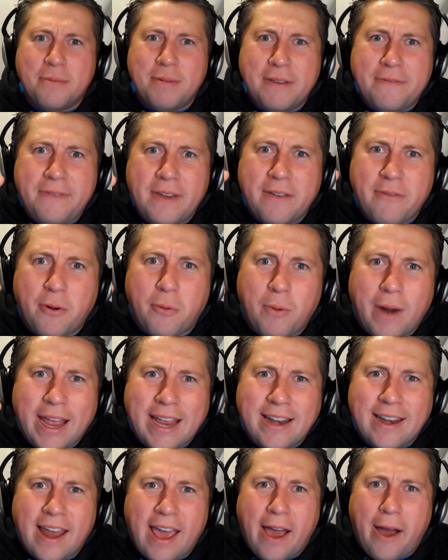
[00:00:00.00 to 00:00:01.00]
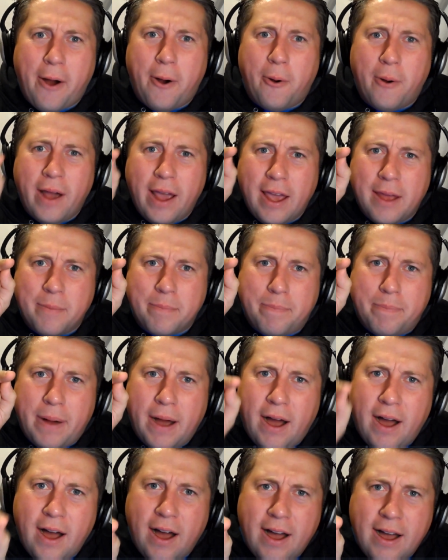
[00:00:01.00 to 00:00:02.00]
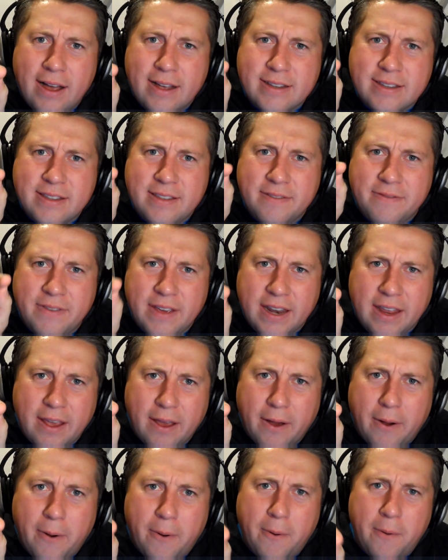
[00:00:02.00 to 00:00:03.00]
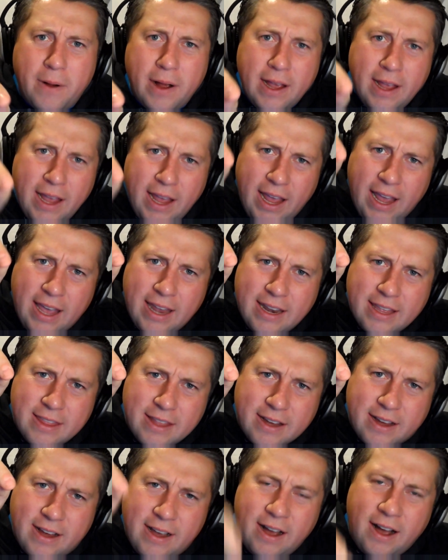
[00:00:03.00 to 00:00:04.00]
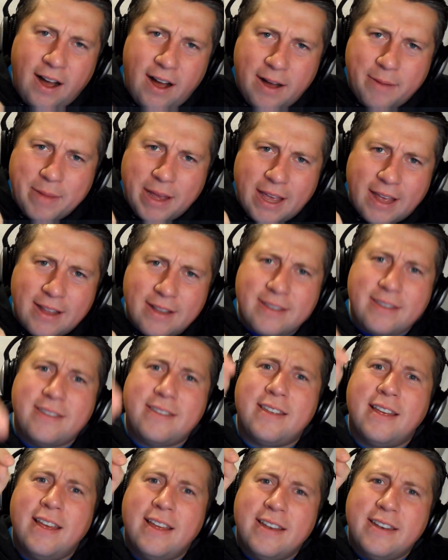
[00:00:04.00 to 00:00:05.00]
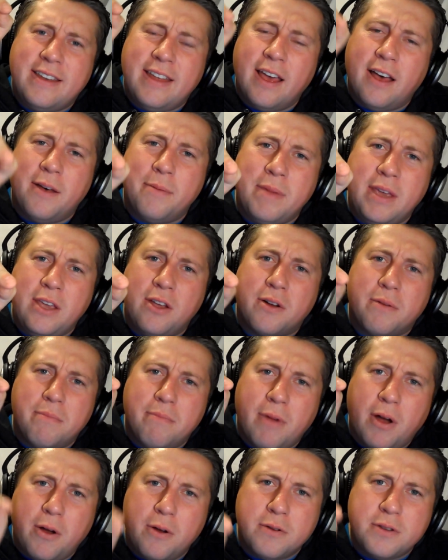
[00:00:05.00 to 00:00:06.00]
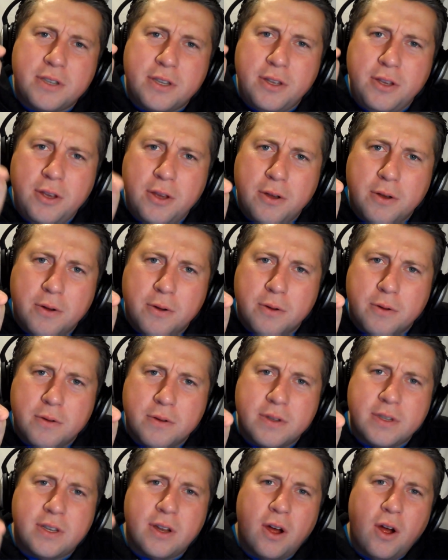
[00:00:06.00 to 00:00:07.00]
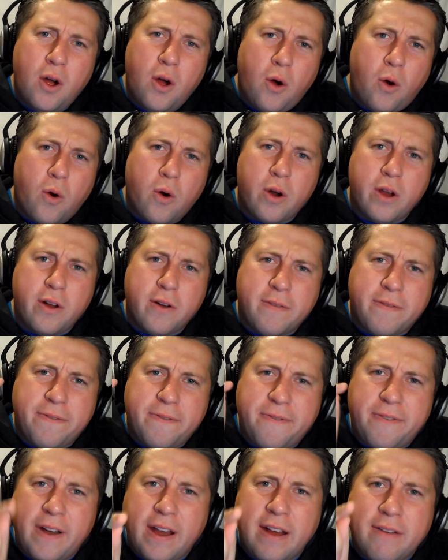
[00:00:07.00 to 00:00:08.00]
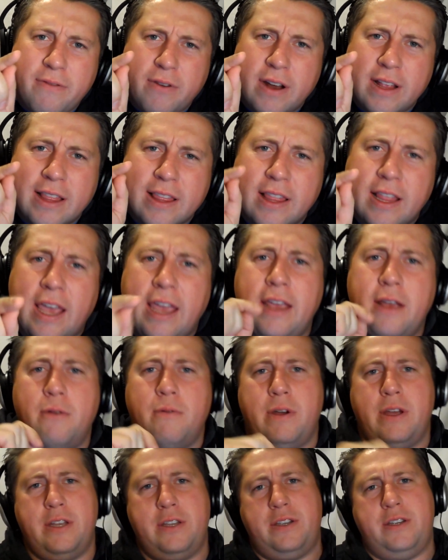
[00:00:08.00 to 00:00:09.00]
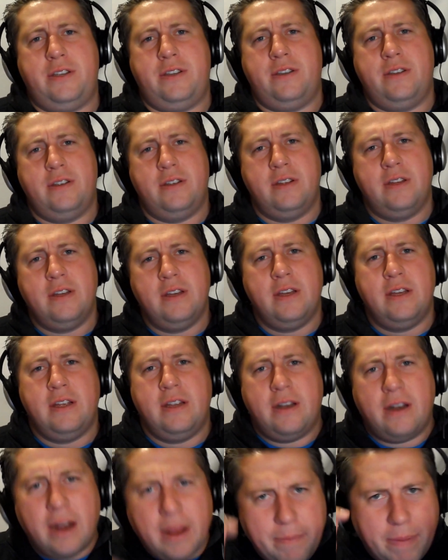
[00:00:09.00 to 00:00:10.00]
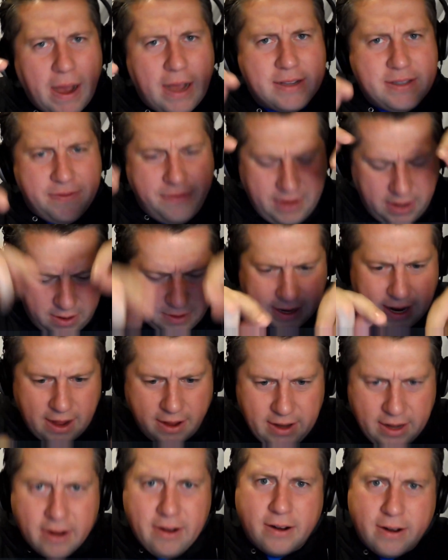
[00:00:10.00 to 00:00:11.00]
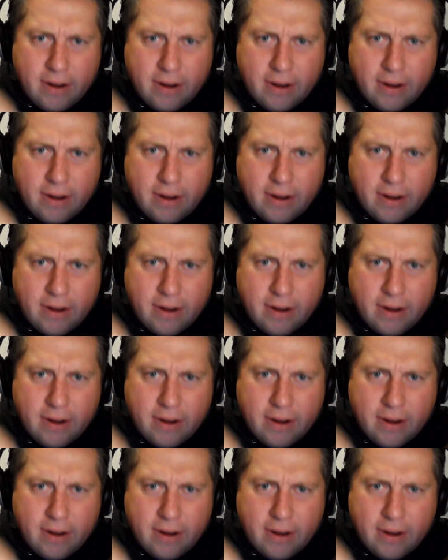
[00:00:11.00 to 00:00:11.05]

do me a favor right now and pause the video, and in the comments, tell me your most used or your favorite language. All right, pause the video down